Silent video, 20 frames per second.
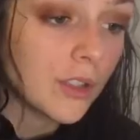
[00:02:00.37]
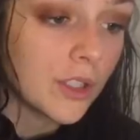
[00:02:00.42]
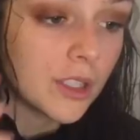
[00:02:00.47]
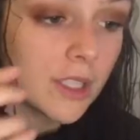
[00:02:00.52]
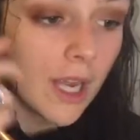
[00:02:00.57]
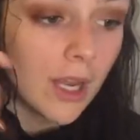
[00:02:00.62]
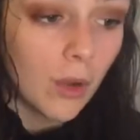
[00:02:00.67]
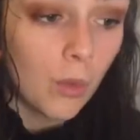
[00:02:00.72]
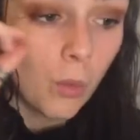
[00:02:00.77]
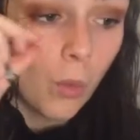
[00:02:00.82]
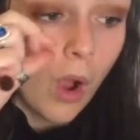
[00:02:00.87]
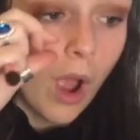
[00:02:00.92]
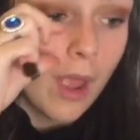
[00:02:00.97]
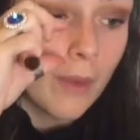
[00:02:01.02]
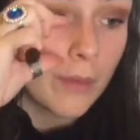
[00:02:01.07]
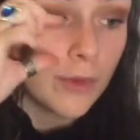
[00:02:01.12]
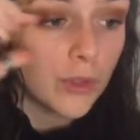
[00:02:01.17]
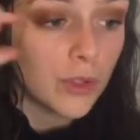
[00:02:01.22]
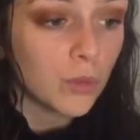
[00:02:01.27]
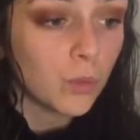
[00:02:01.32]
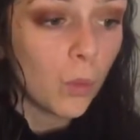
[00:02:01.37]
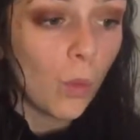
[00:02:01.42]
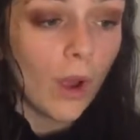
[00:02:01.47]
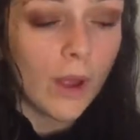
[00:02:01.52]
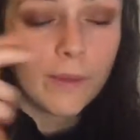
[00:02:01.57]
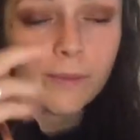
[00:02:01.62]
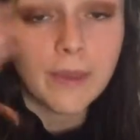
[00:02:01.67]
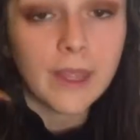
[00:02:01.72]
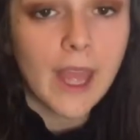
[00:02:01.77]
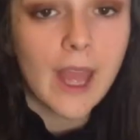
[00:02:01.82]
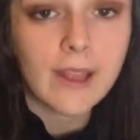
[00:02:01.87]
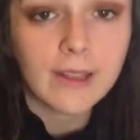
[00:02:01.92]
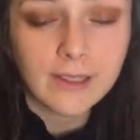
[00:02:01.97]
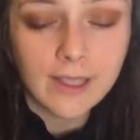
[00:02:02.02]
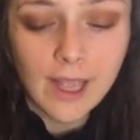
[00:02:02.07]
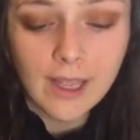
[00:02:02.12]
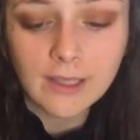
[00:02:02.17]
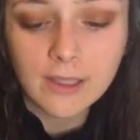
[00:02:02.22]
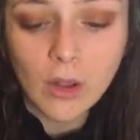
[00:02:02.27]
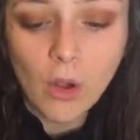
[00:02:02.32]
I just take a wipe and just wipe the
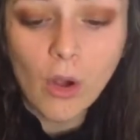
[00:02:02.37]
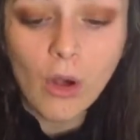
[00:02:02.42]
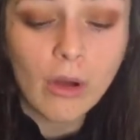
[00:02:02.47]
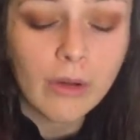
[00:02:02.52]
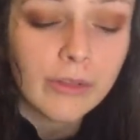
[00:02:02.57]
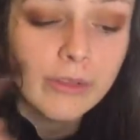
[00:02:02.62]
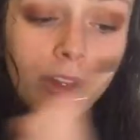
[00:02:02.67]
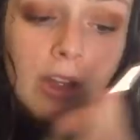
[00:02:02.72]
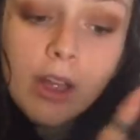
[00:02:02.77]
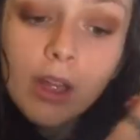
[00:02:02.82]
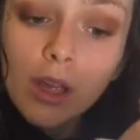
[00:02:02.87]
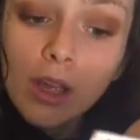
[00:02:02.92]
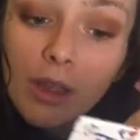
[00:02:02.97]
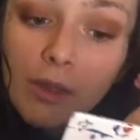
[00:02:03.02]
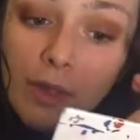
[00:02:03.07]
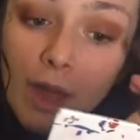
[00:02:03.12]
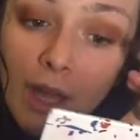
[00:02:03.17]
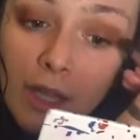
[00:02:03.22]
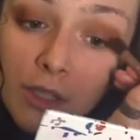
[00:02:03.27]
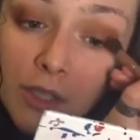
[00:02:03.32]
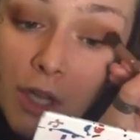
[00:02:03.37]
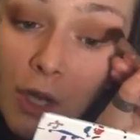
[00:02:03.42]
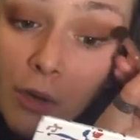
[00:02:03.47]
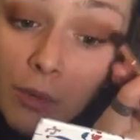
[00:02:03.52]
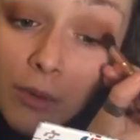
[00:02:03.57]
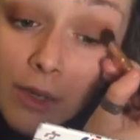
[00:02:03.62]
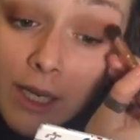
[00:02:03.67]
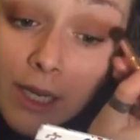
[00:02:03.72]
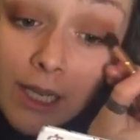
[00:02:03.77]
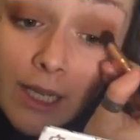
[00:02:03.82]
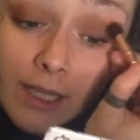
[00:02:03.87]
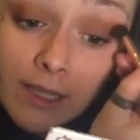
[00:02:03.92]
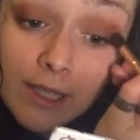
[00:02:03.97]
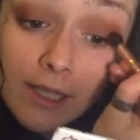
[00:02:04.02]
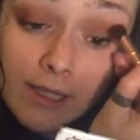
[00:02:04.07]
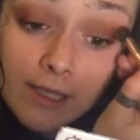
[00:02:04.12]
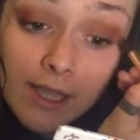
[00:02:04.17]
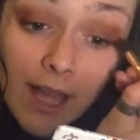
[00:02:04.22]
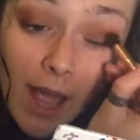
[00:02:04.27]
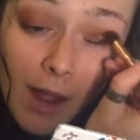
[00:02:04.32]
excess off that I don't need
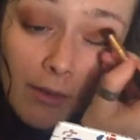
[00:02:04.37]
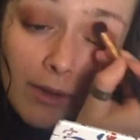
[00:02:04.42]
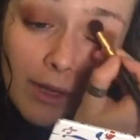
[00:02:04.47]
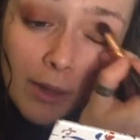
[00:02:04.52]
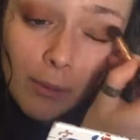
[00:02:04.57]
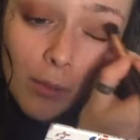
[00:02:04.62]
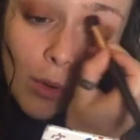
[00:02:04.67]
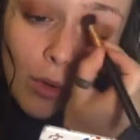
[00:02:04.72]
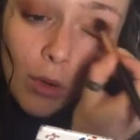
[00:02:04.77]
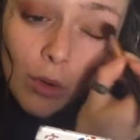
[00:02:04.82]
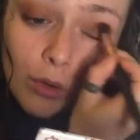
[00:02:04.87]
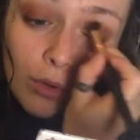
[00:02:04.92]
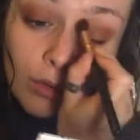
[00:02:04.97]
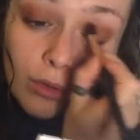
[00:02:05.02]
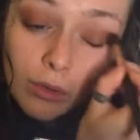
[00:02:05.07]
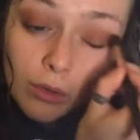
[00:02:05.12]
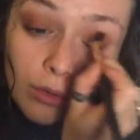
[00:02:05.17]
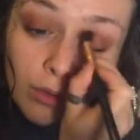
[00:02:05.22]
that's there anymore.